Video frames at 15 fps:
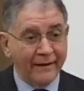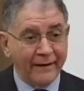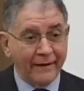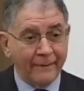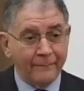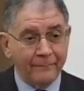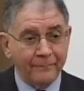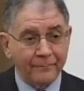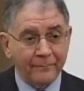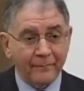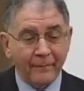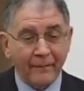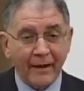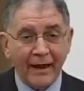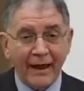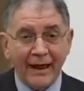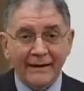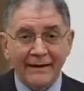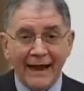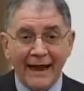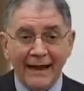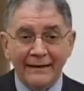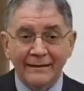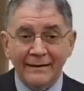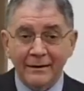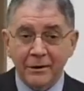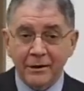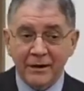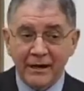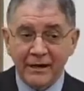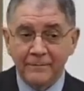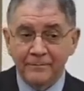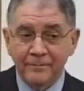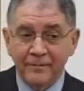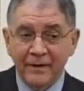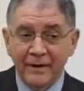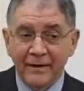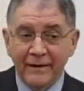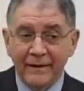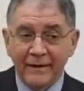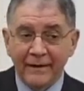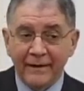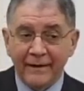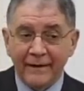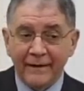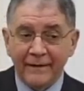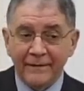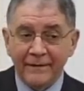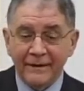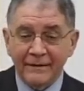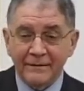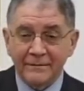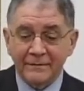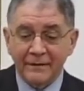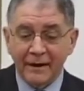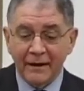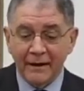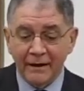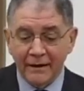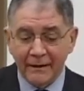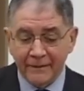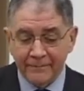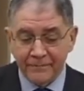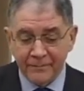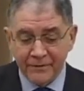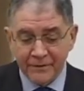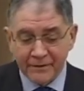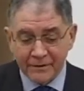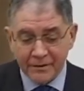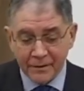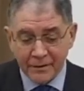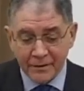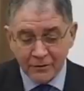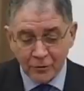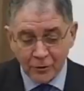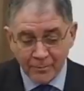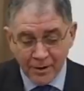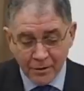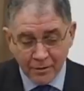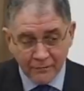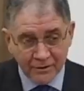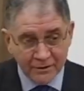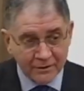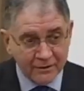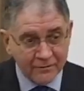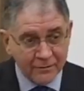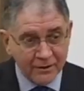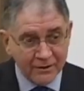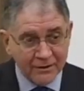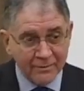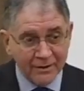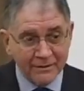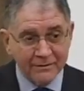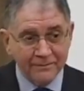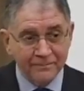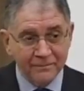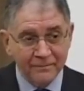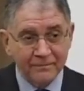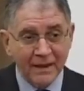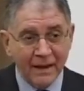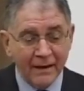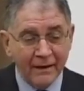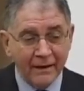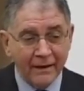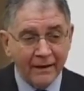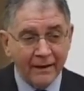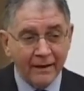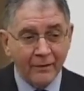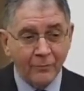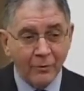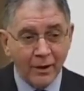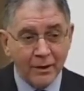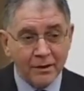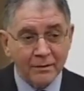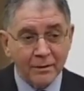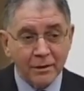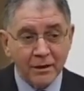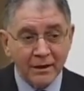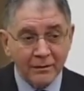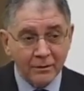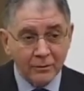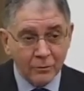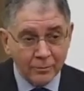Um, and I dare say uh, that uh, uh, the St. Thomas of Dietrich von Hildebrand was the St.